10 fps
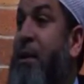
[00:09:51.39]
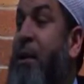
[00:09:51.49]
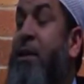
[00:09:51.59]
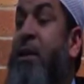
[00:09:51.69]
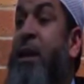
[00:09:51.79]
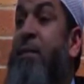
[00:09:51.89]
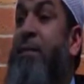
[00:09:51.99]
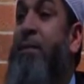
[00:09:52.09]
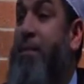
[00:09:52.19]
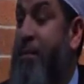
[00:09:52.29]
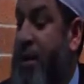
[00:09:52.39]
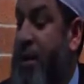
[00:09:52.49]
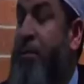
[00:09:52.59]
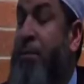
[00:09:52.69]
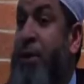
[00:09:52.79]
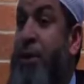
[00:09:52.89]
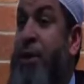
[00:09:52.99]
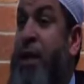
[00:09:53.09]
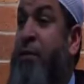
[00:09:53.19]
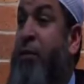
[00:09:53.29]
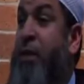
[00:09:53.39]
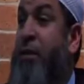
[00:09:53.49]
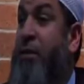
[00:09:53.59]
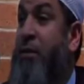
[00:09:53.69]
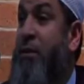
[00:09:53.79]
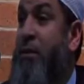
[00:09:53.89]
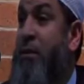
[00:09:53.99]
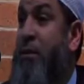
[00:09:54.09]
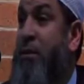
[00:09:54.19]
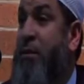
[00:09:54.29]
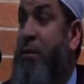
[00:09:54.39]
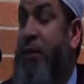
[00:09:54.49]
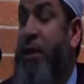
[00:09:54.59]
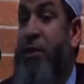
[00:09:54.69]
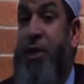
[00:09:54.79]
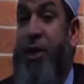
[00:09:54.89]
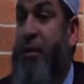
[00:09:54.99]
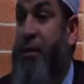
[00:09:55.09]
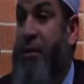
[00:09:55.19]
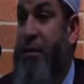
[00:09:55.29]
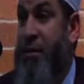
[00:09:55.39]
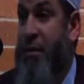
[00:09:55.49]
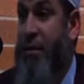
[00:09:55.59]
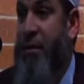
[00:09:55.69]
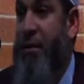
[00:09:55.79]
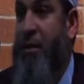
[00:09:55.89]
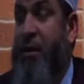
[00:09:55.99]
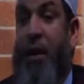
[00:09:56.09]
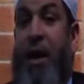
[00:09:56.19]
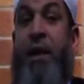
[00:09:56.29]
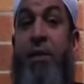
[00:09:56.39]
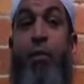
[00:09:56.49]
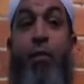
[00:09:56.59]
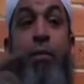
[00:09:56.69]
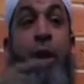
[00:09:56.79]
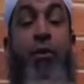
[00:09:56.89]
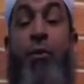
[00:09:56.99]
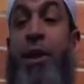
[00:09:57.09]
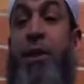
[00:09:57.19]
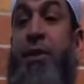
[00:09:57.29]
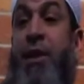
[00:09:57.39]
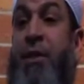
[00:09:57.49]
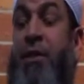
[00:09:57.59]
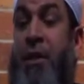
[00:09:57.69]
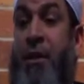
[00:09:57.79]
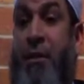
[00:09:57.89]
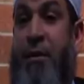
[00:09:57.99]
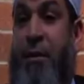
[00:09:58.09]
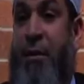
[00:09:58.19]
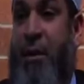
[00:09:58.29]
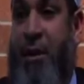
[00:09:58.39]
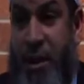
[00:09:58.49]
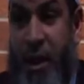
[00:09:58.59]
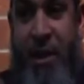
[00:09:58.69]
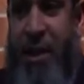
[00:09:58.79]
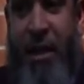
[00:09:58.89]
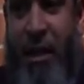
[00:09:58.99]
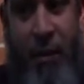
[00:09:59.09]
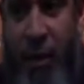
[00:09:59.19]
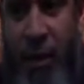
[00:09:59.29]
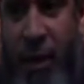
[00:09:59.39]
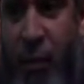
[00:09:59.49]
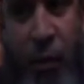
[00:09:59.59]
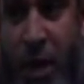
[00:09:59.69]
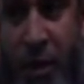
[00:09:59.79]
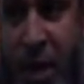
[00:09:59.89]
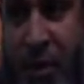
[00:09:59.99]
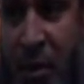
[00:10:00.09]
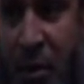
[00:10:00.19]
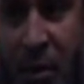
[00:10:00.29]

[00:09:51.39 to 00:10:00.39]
Islam emerged as what? Strange thing. And it will go back to be a strange thing. The same exact thing with these people.